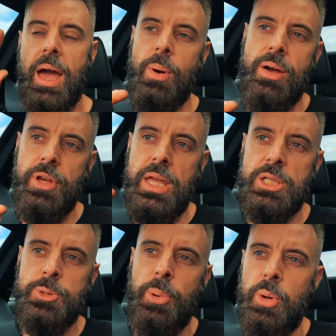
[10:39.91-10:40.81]
However,
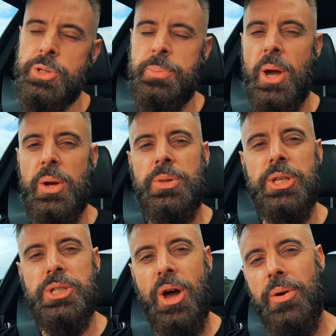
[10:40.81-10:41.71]
in sports mode,
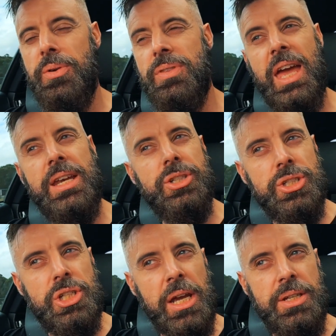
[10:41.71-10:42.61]
the tone of the
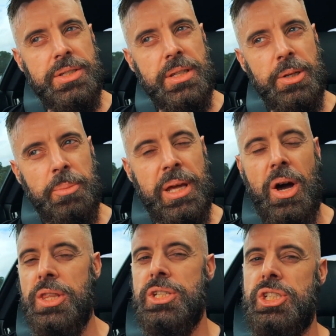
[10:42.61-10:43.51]
engine changes a little
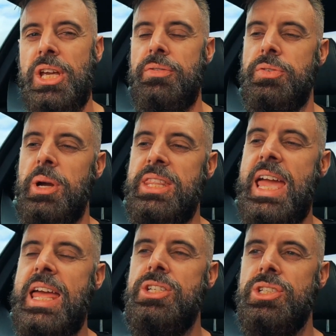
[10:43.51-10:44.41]
bit on the shift, where
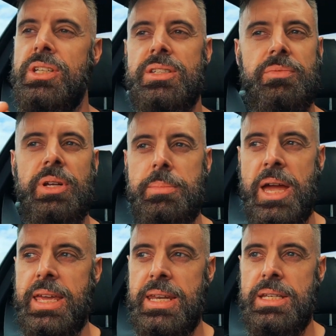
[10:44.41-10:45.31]
the engine doesn't really
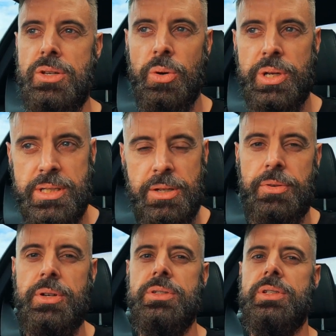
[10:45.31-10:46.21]
make any noise
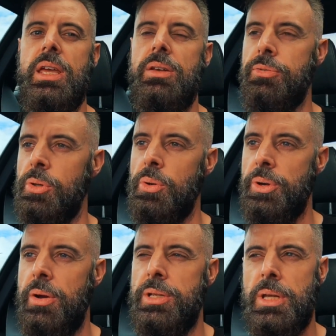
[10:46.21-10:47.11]
difference in full auto.